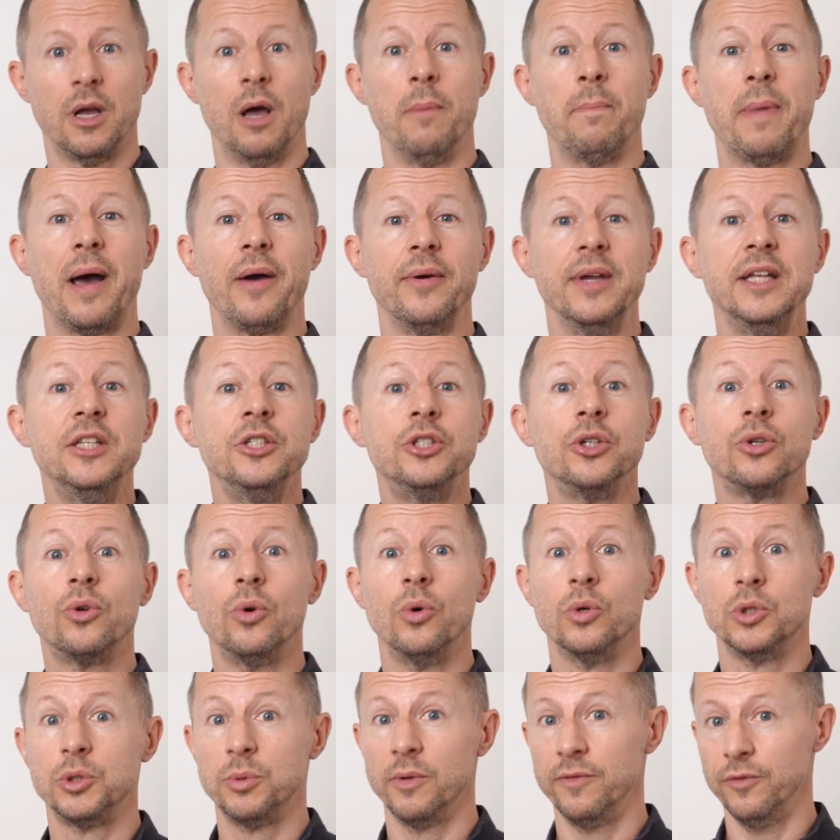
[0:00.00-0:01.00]
about
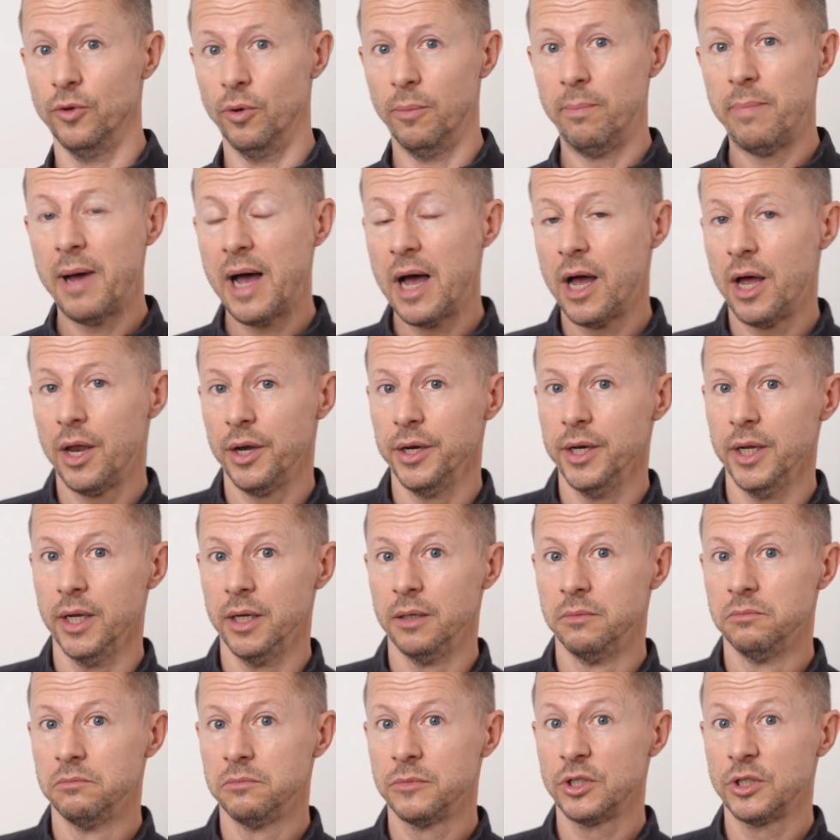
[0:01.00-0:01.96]
intercourse with your partner.